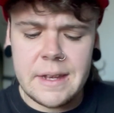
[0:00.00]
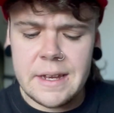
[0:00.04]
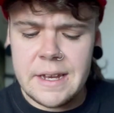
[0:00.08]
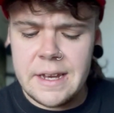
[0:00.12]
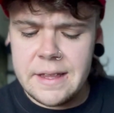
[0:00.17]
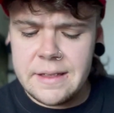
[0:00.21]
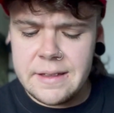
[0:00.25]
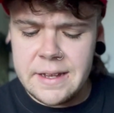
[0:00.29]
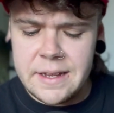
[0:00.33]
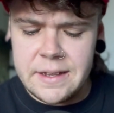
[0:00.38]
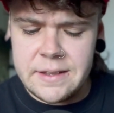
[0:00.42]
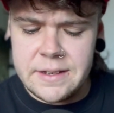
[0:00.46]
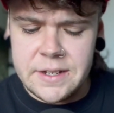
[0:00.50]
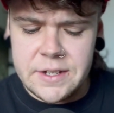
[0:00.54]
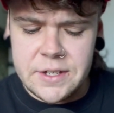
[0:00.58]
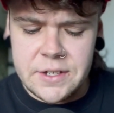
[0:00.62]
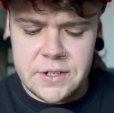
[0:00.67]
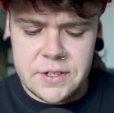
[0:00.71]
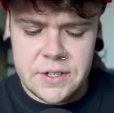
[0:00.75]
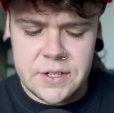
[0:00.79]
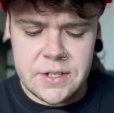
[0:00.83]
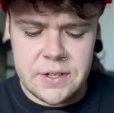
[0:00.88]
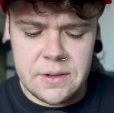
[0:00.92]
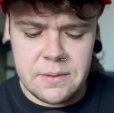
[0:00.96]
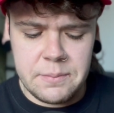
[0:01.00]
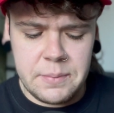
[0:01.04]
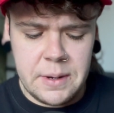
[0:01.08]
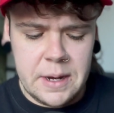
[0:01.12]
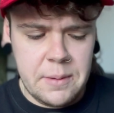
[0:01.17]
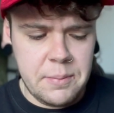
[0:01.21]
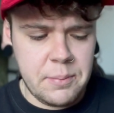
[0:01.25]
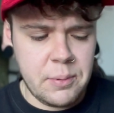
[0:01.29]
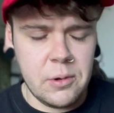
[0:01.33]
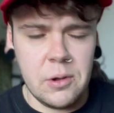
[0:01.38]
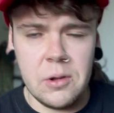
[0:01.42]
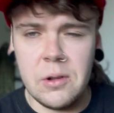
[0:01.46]
And then there's just some
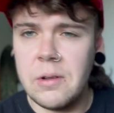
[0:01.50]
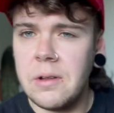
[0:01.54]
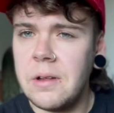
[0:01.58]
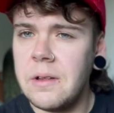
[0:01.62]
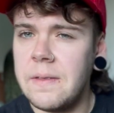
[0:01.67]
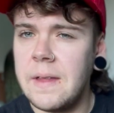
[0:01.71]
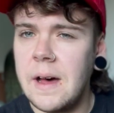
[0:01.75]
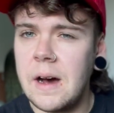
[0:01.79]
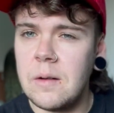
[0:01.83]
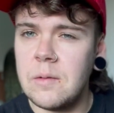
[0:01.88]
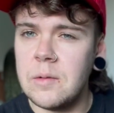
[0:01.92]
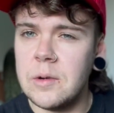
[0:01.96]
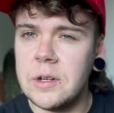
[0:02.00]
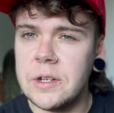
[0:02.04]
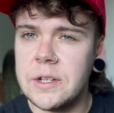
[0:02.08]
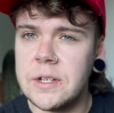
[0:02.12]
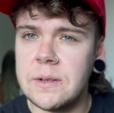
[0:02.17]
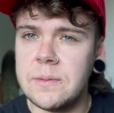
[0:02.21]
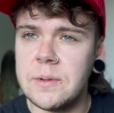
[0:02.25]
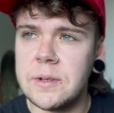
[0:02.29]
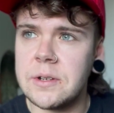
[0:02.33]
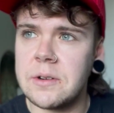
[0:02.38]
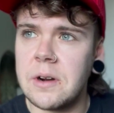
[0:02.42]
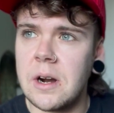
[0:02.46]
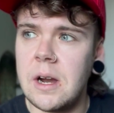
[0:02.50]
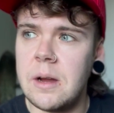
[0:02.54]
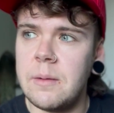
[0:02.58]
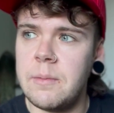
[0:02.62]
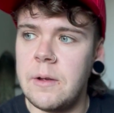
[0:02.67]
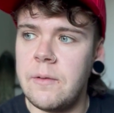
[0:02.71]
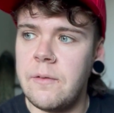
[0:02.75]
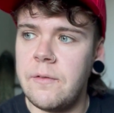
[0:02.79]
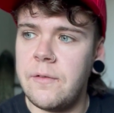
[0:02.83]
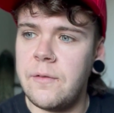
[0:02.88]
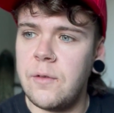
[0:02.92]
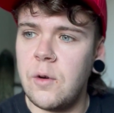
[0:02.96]
people that were
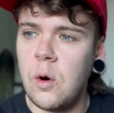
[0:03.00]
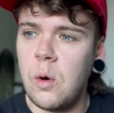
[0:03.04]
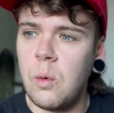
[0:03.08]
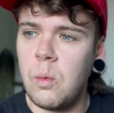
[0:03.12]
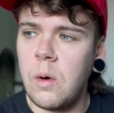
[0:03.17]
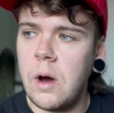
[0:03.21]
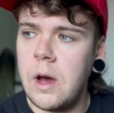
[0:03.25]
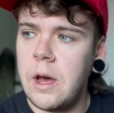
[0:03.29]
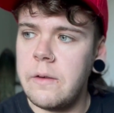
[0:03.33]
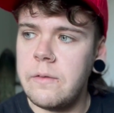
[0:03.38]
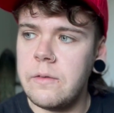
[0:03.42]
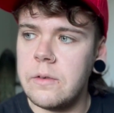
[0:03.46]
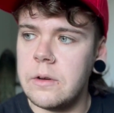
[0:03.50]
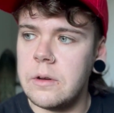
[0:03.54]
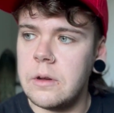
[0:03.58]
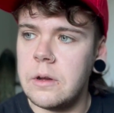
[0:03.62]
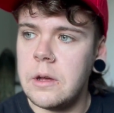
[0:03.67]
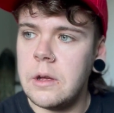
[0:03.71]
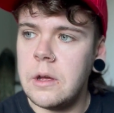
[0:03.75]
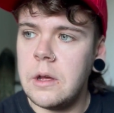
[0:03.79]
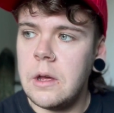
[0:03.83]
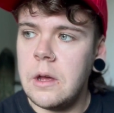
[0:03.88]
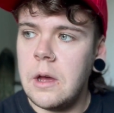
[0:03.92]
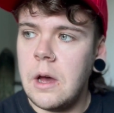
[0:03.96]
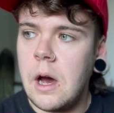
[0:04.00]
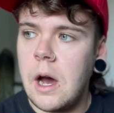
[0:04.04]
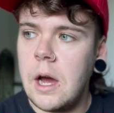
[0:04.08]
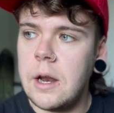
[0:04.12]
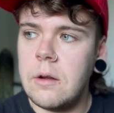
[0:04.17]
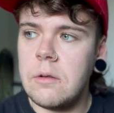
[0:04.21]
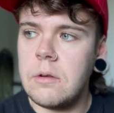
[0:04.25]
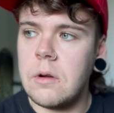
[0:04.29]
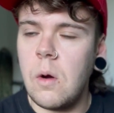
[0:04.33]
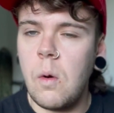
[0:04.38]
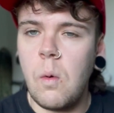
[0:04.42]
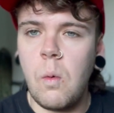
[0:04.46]
subscribing for whatever. I
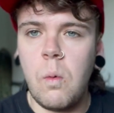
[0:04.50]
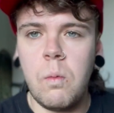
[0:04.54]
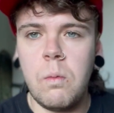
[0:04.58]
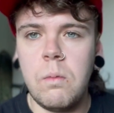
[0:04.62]
don't know